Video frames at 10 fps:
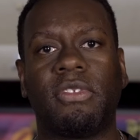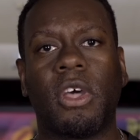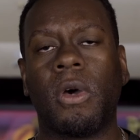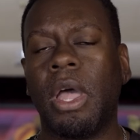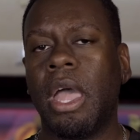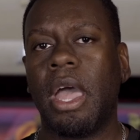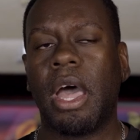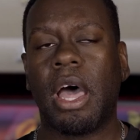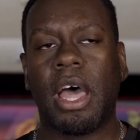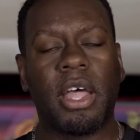So
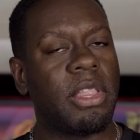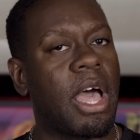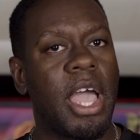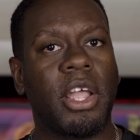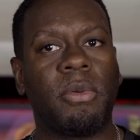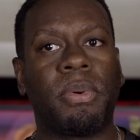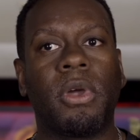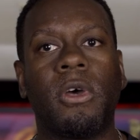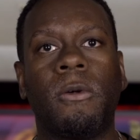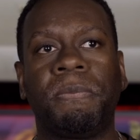the Ion
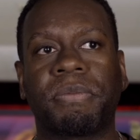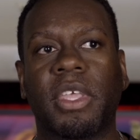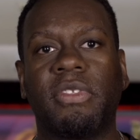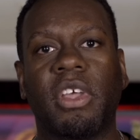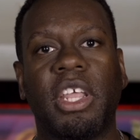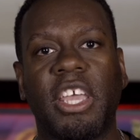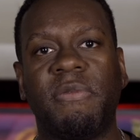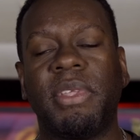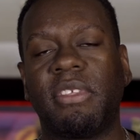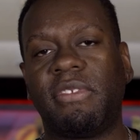Pro is going to
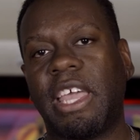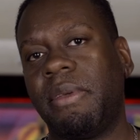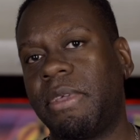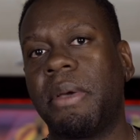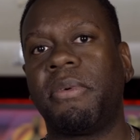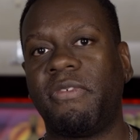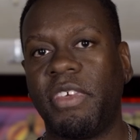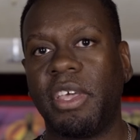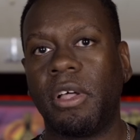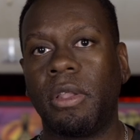give me the same type of
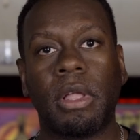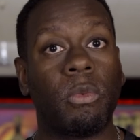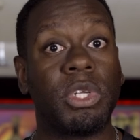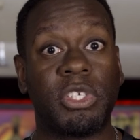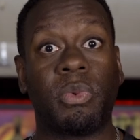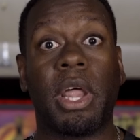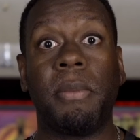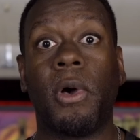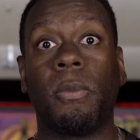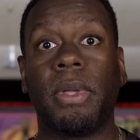feel, which is what
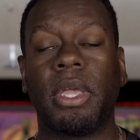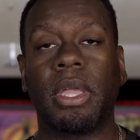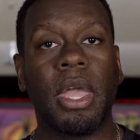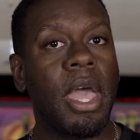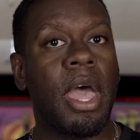I'm hoping.